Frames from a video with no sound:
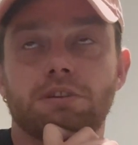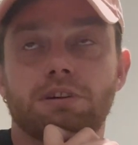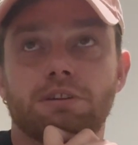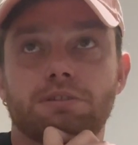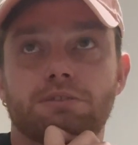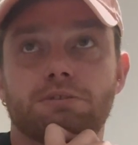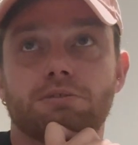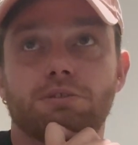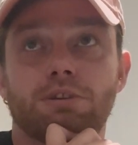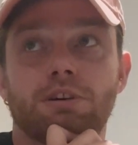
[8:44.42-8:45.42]
I
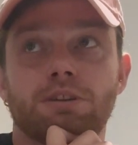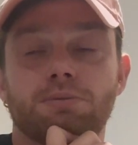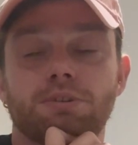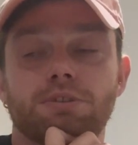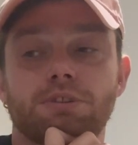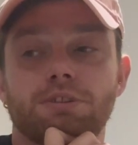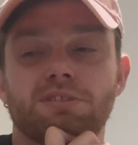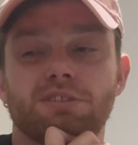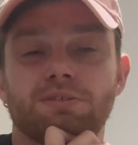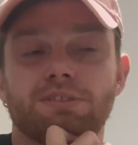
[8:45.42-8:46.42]
tried, which is
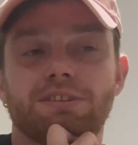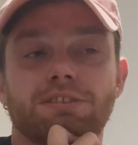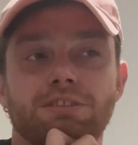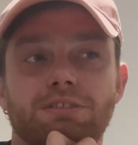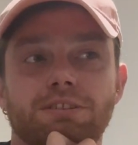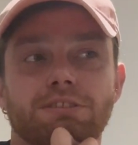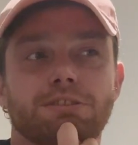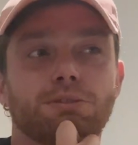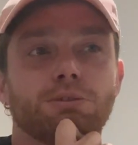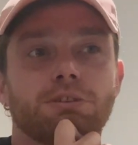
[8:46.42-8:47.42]
not a very nice thing
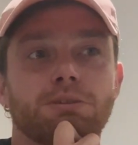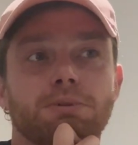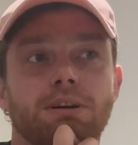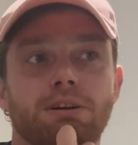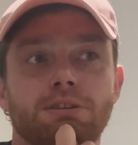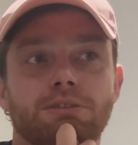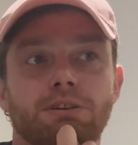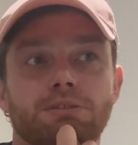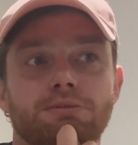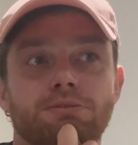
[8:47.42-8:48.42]
to talk about, I
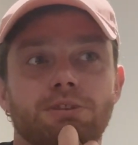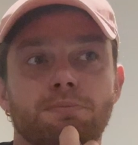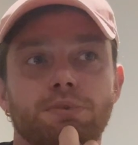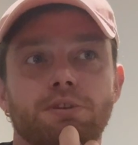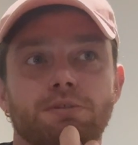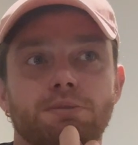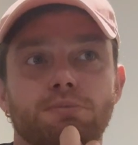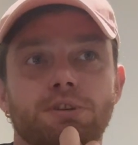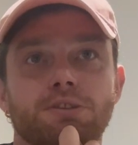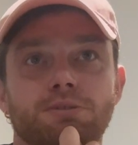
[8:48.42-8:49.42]
tried jumping off a
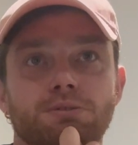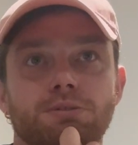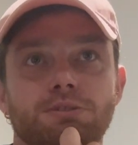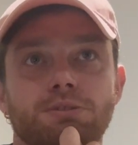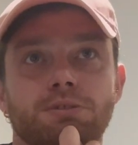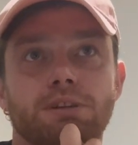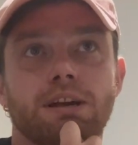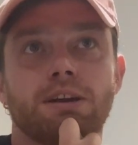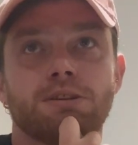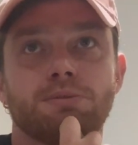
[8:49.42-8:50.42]
bridge onto a dual
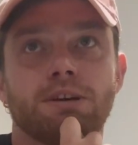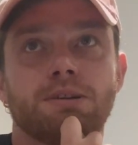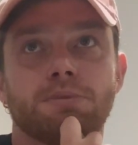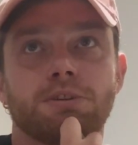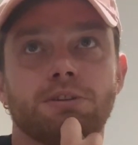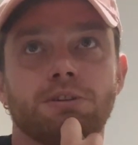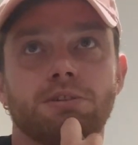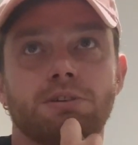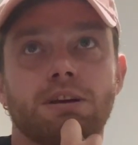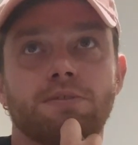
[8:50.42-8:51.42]
carriageway, but
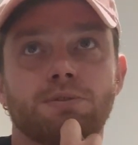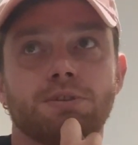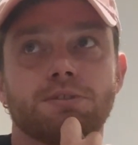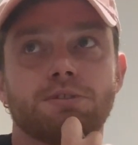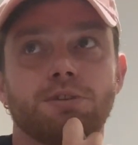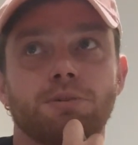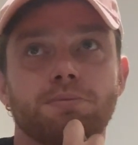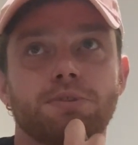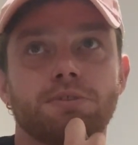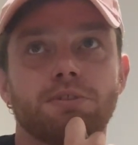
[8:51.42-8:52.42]
got everyone
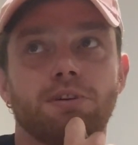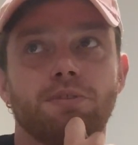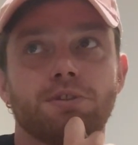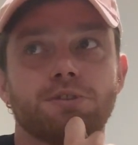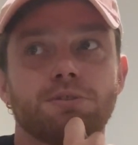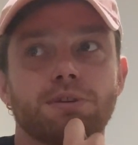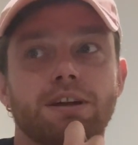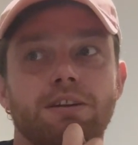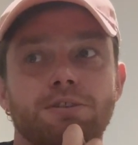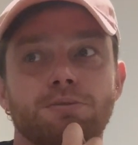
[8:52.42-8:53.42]
stopped on the dual
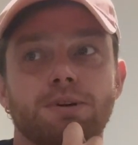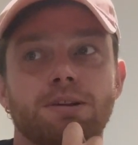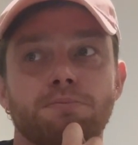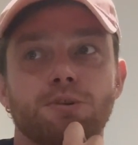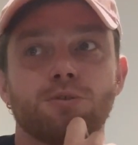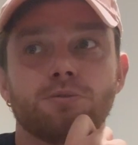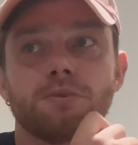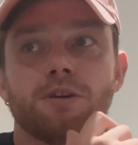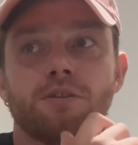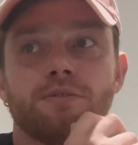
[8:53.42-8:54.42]
carriageway and pulled
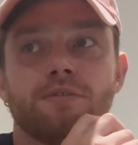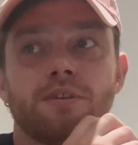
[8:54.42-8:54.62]
me off,